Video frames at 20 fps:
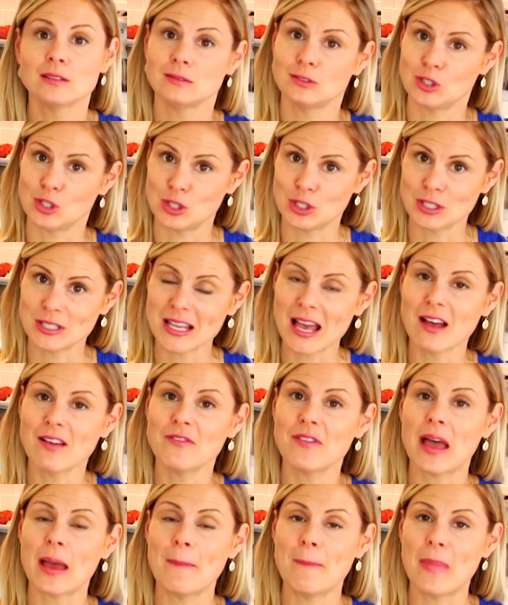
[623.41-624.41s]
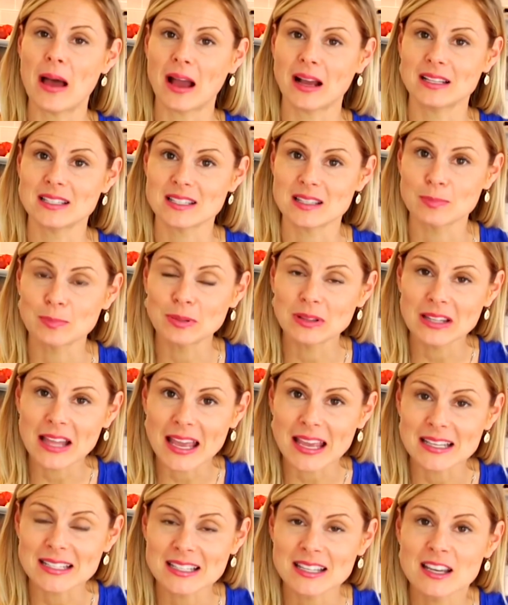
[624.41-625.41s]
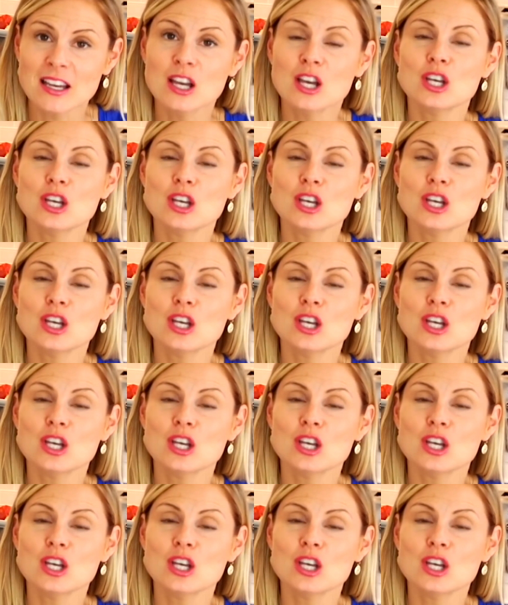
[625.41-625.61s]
to yourself and back to the plate